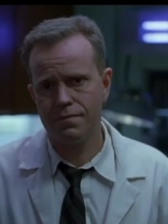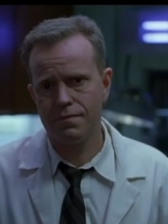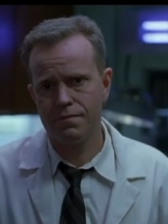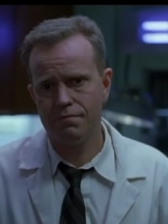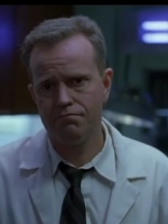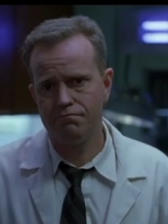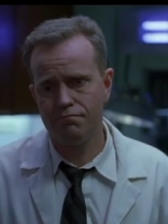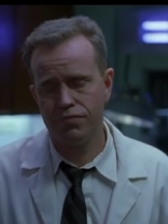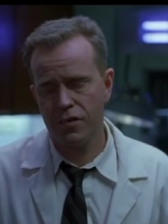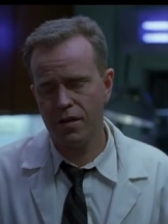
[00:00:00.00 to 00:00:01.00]
that, huh?
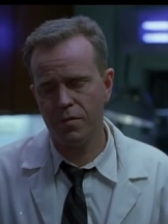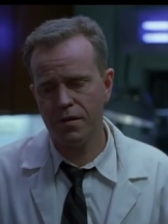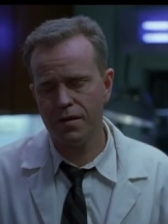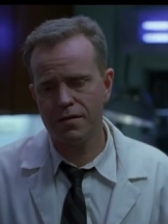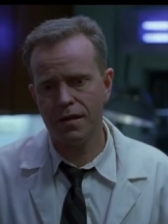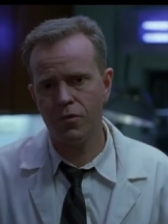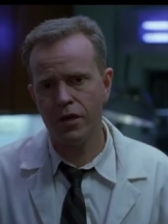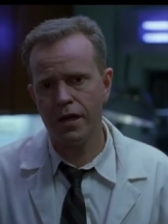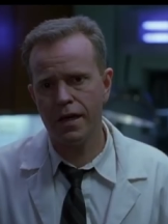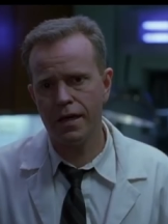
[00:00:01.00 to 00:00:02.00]
Probably the same
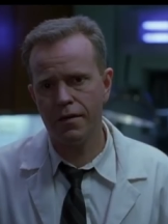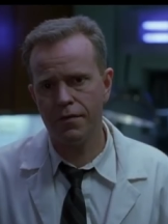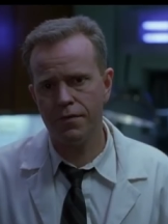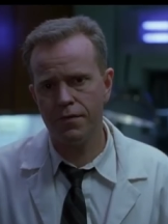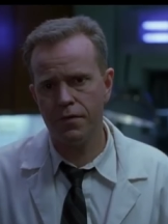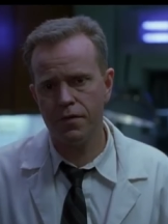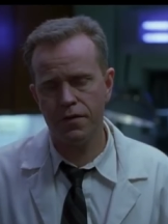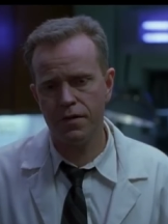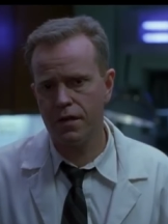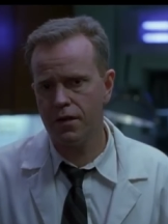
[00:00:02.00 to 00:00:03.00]
way I have for a
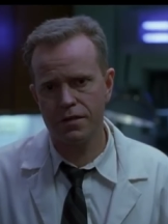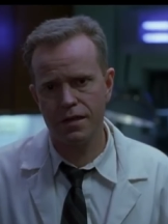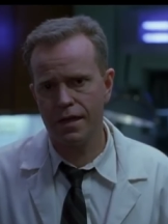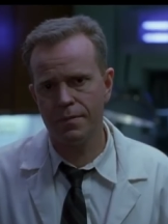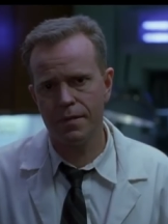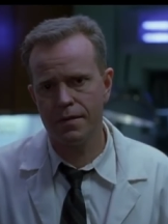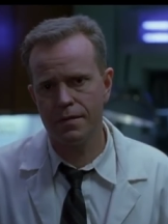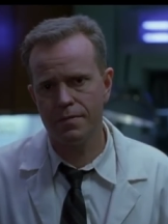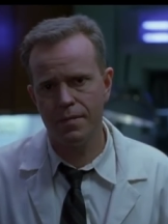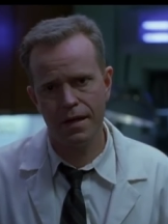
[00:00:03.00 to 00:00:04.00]
very long time.
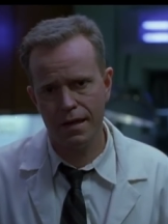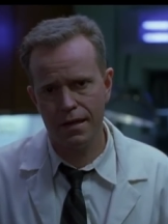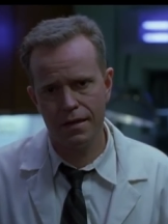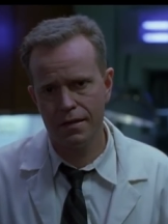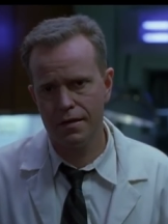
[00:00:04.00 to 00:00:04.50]
Badly.